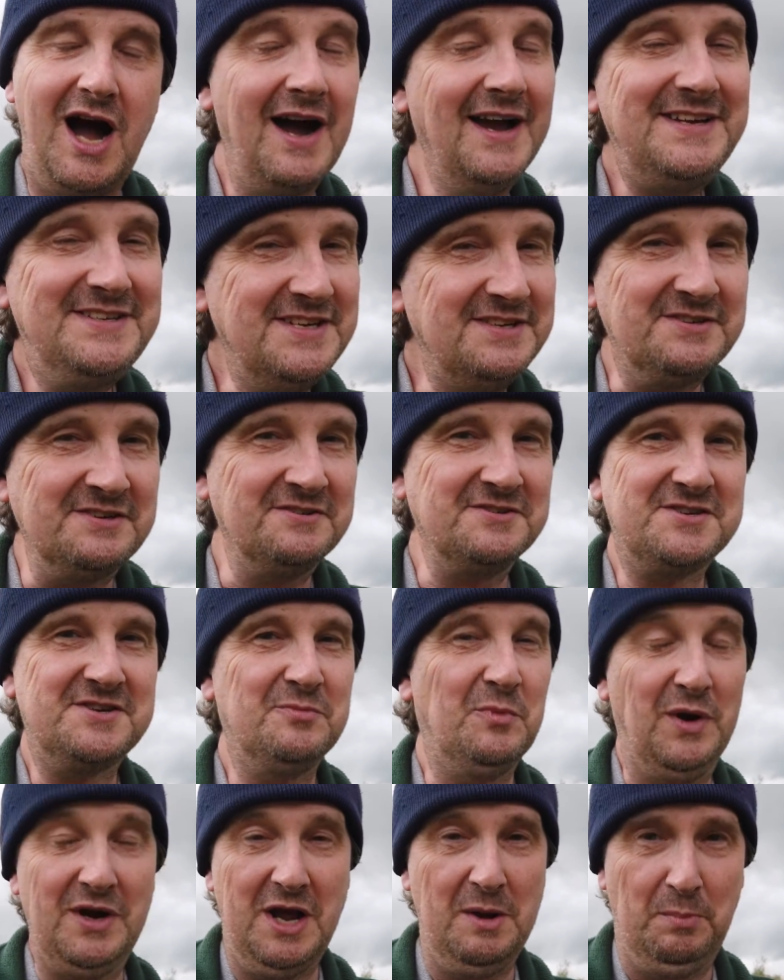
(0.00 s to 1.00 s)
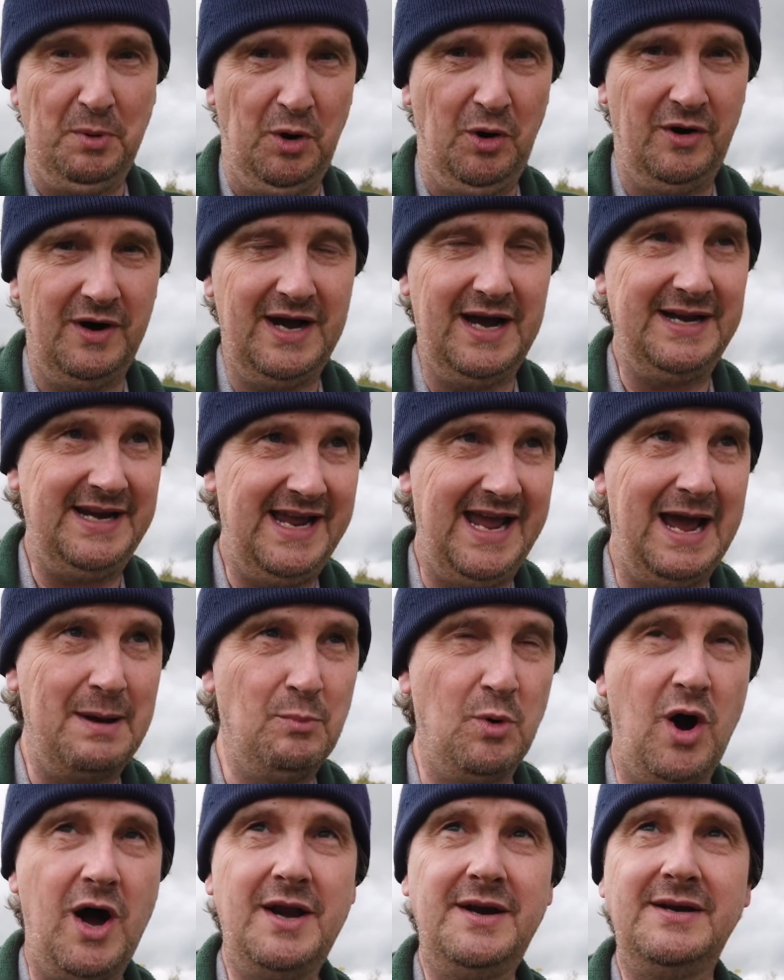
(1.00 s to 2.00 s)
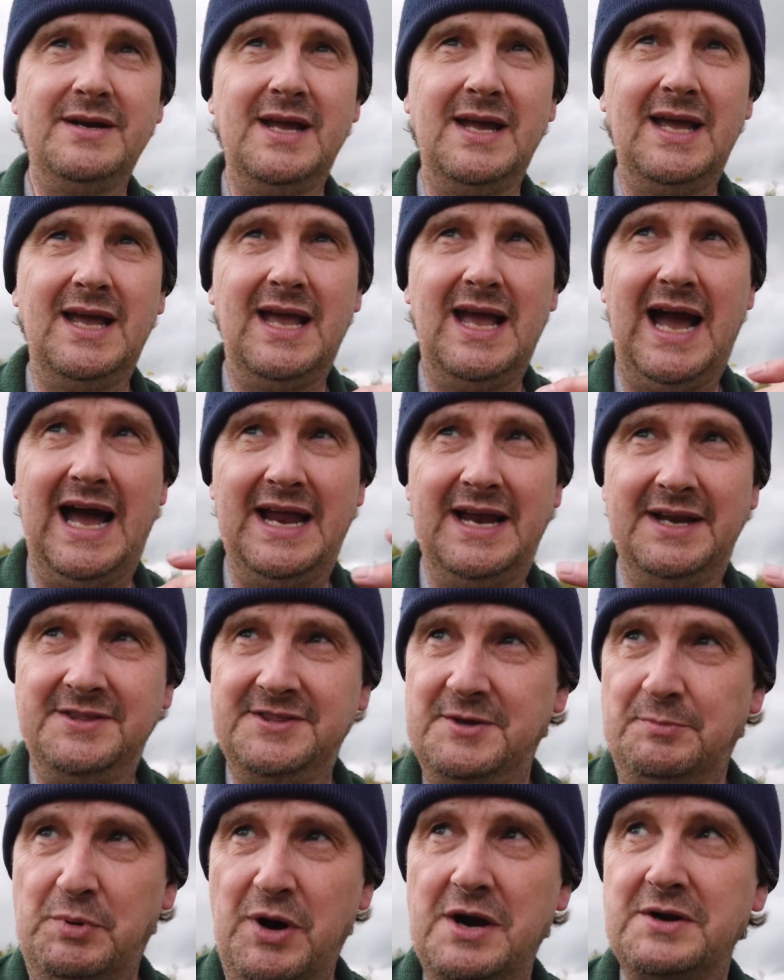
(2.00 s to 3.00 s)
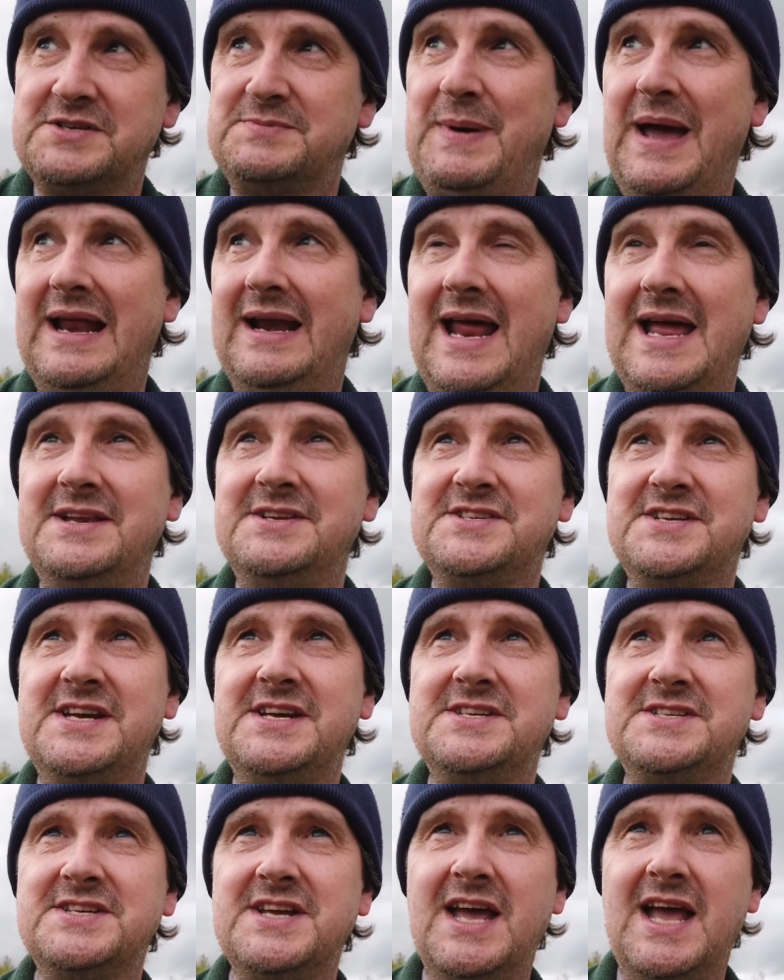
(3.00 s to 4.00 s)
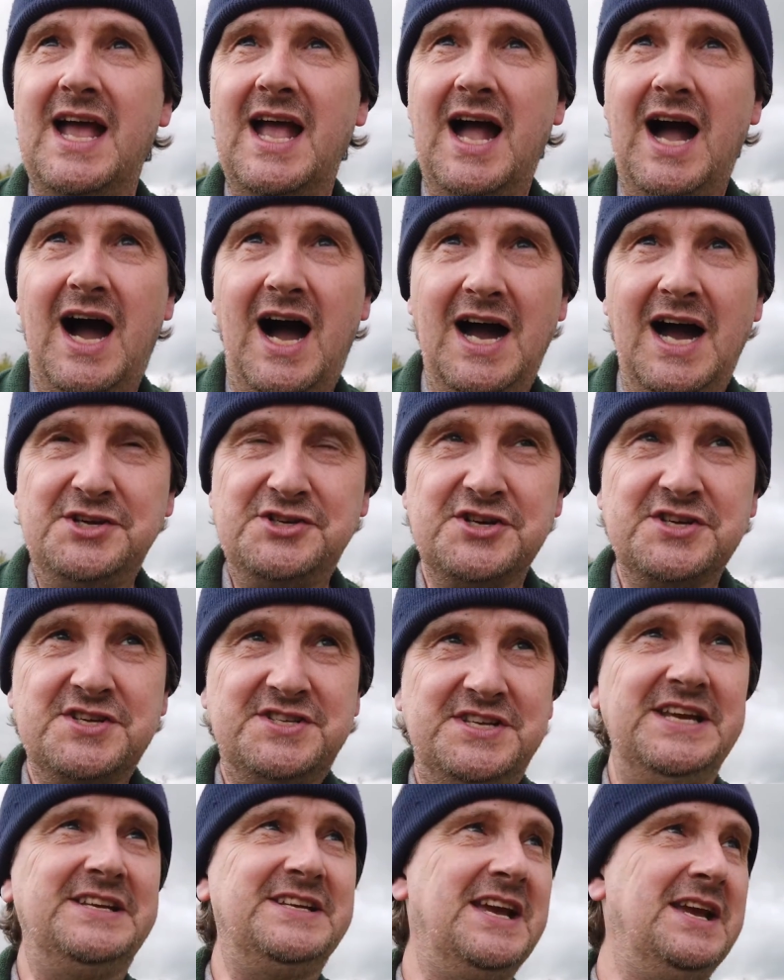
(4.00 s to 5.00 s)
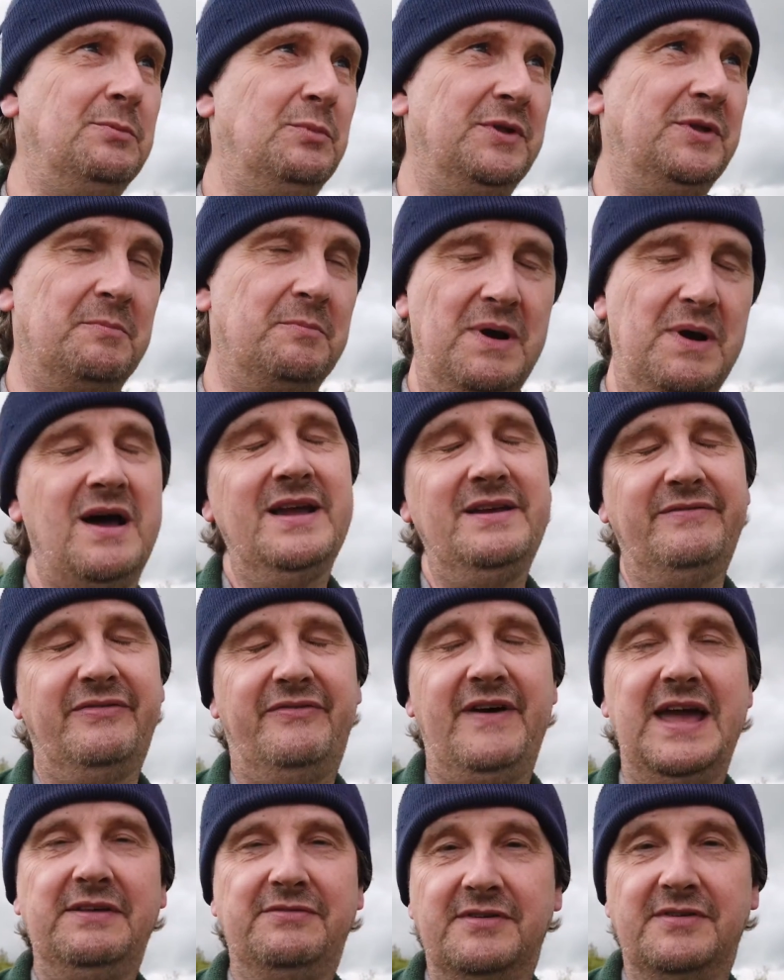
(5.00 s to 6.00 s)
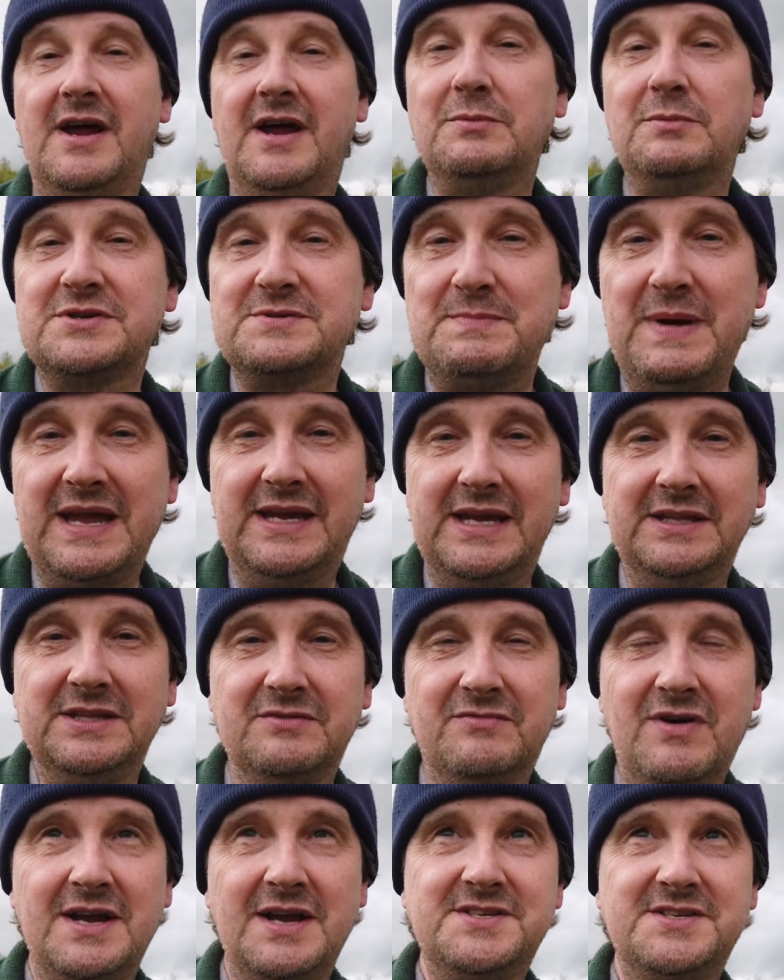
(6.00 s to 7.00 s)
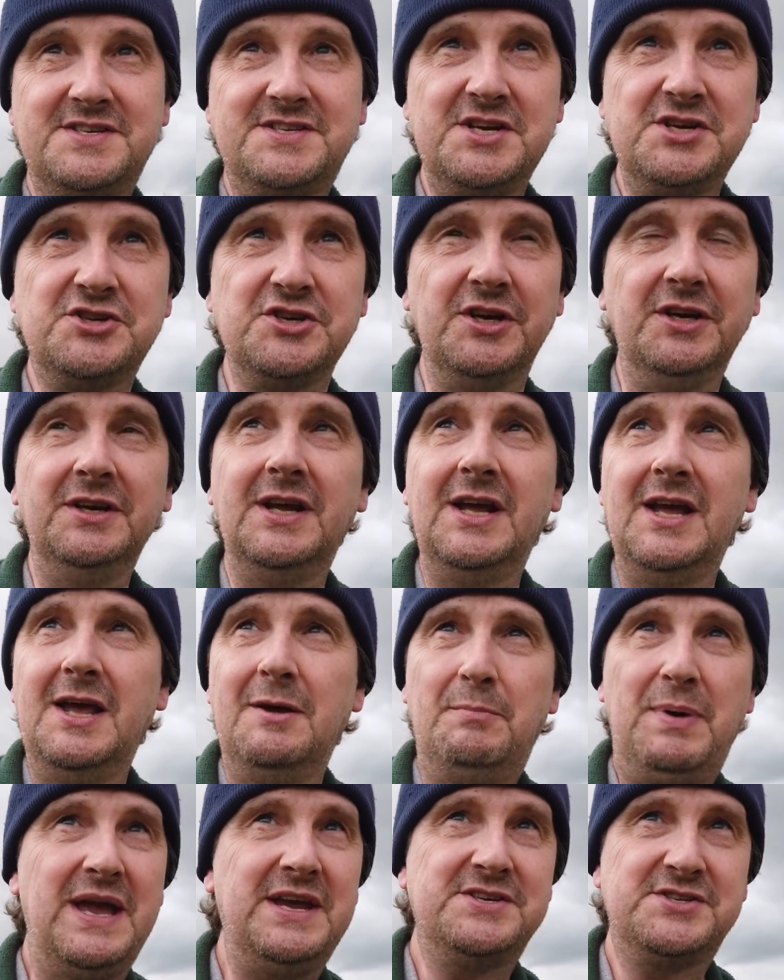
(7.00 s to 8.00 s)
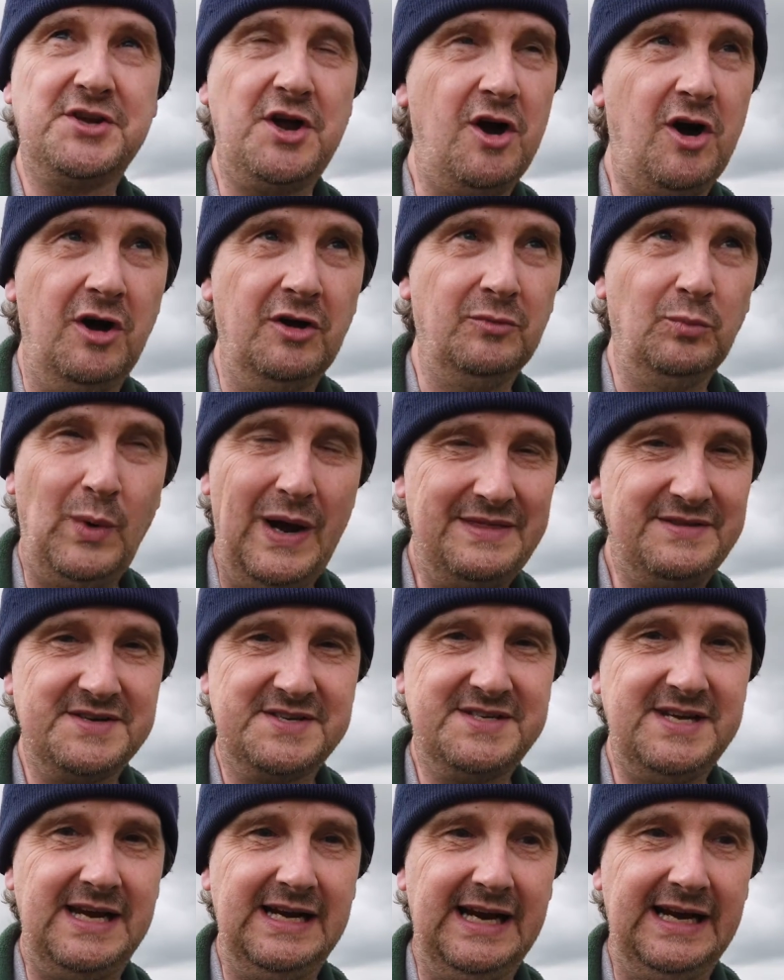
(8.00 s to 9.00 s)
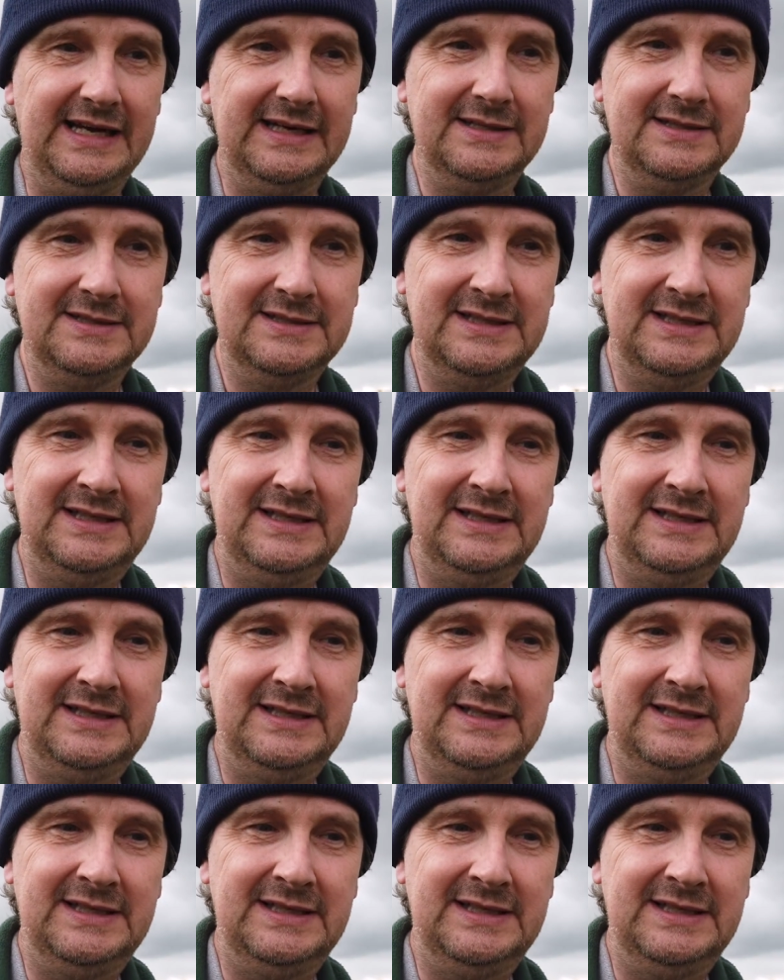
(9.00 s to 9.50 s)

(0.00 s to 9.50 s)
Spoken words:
I didn't when I bought an EM1 and the ProSpec lenses. I just did it with the blind faith that I was making the right decision based on weather sealing.